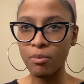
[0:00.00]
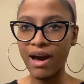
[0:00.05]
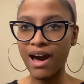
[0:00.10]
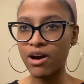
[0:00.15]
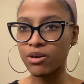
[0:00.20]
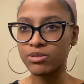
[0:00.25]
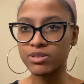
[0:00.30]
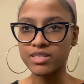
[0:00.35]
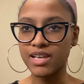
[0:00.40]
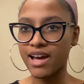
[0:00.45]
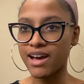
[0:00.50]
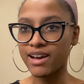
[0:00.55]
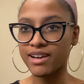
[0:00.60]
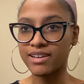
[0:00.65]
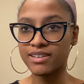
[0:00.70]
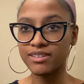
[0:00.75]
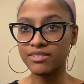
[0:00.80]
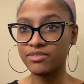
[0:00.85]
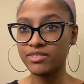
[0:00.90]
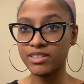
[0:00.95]
outside
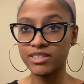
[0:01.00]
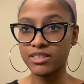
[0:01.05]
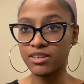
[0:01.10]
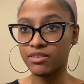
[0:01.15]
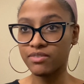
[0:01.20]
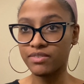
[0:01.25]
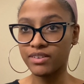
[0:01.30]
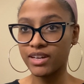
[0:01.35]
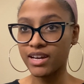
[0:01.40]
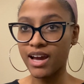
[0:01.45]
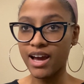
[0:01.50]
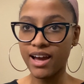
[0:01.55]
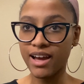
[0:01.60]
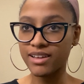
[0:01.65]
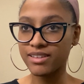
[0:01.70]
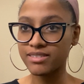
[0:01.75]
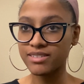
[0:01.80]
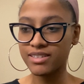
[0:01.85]
of yourself and God